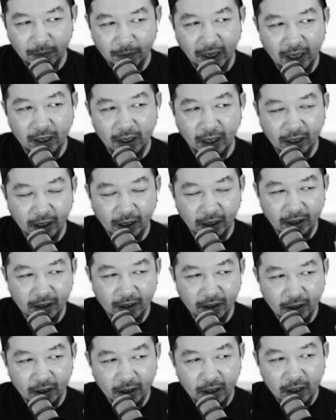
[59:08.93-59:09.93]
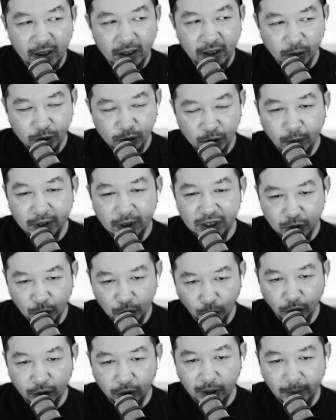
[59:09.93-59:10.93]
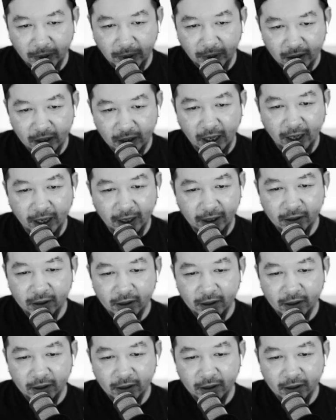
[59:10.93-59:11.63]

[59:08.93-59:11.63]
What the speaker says: man, like I think there was always talk about like